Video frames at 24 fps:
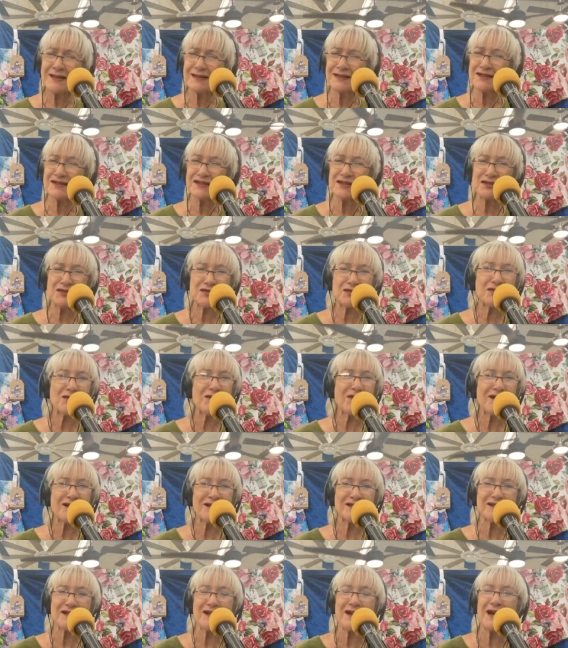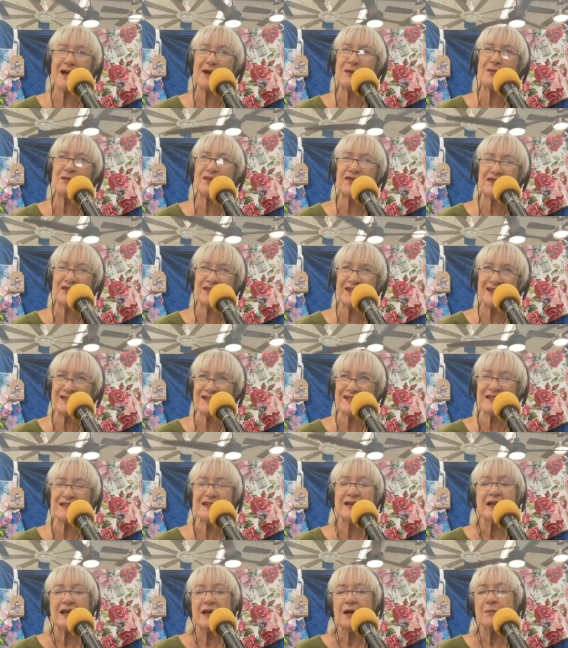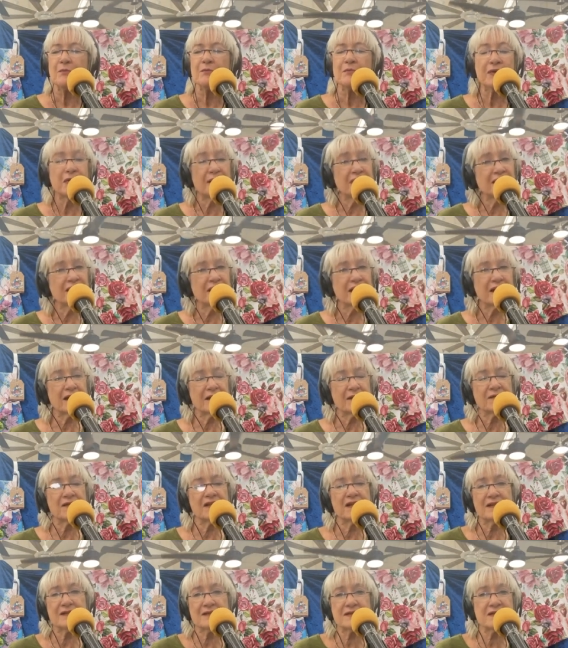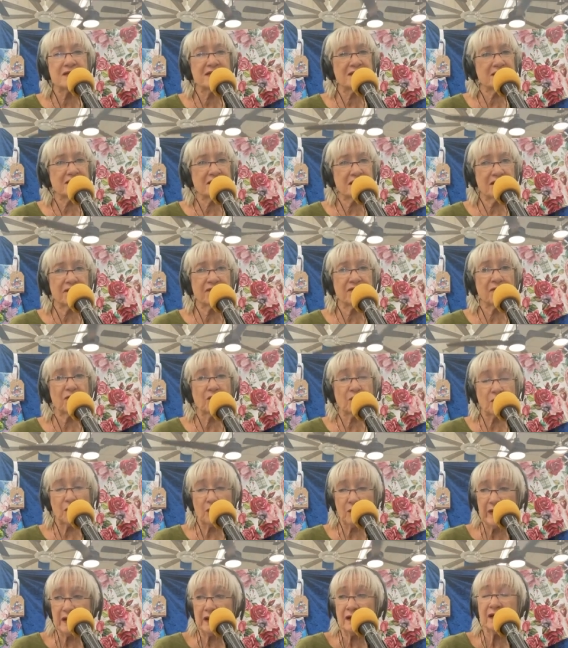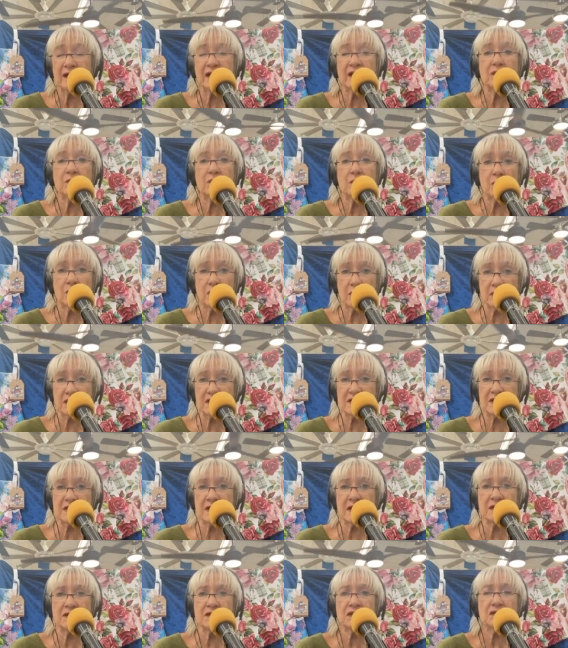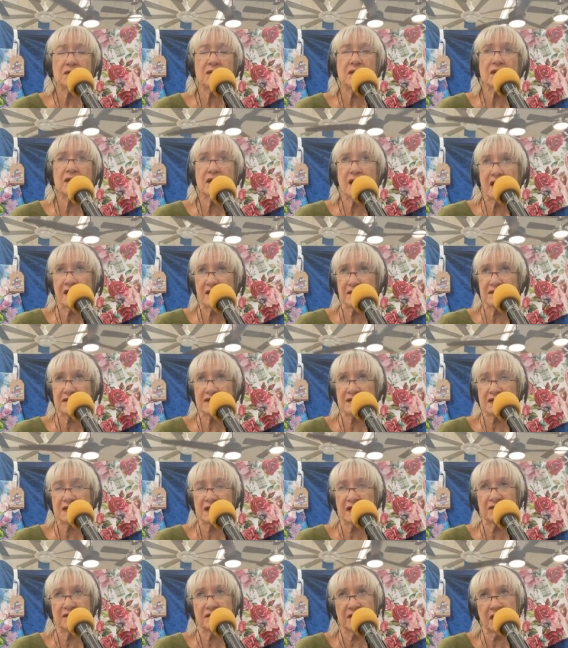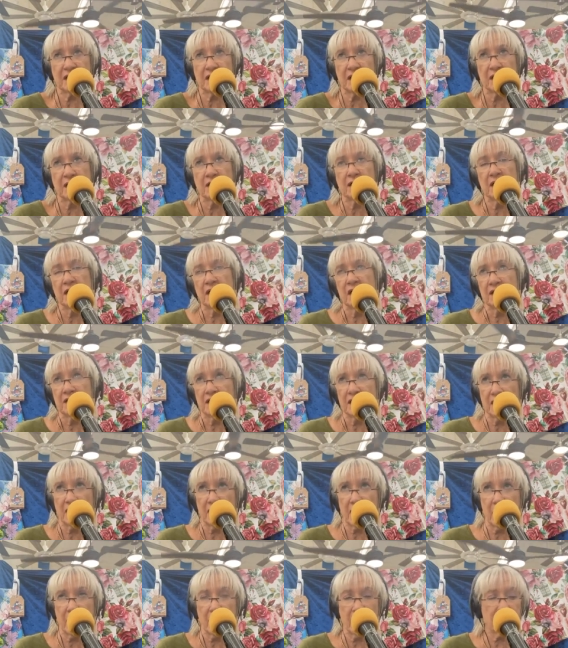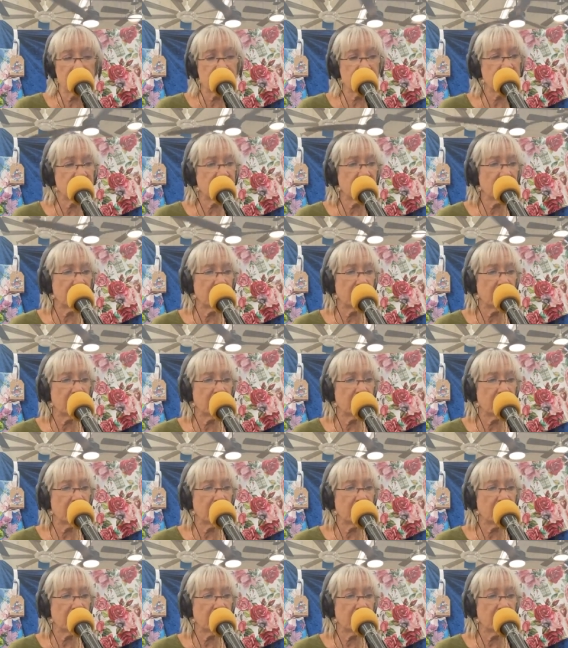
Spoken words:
had such a hard time with this, but this stuff really works. They do a lot of stuff now that has